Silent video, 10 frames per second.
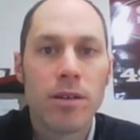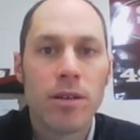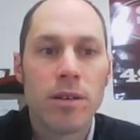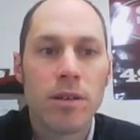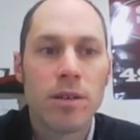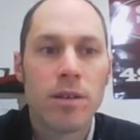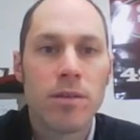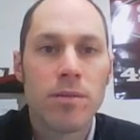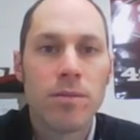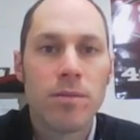
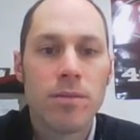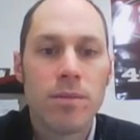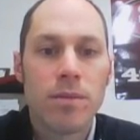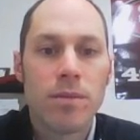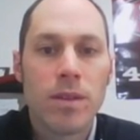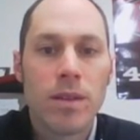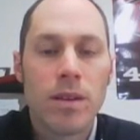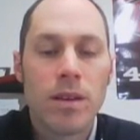Nobody speaks.